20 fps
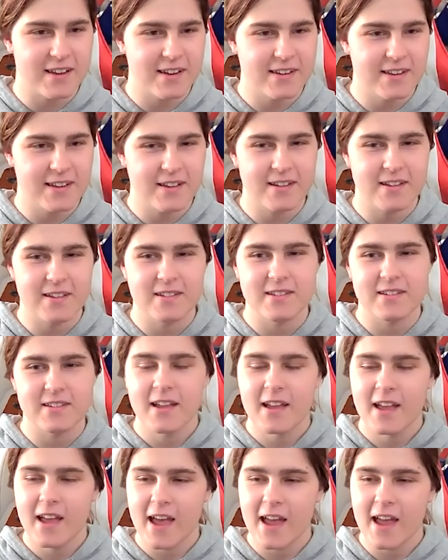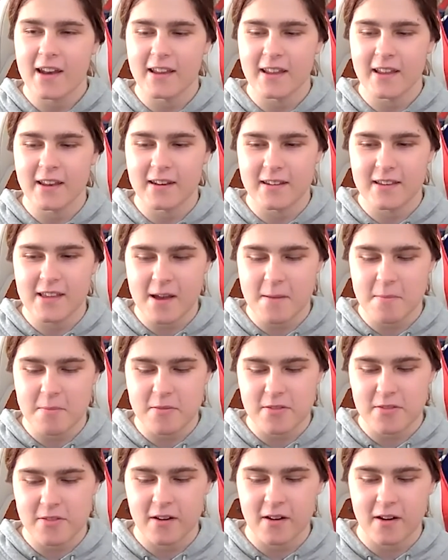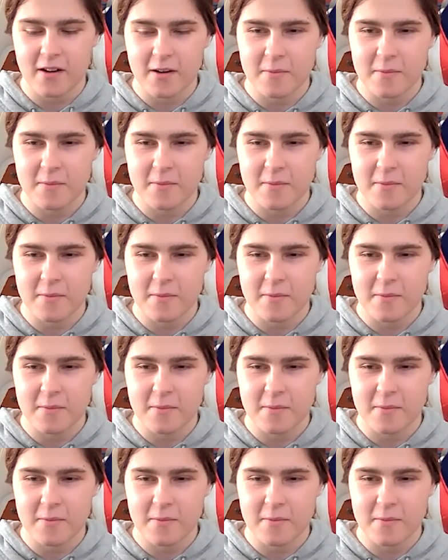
ideas and in-depth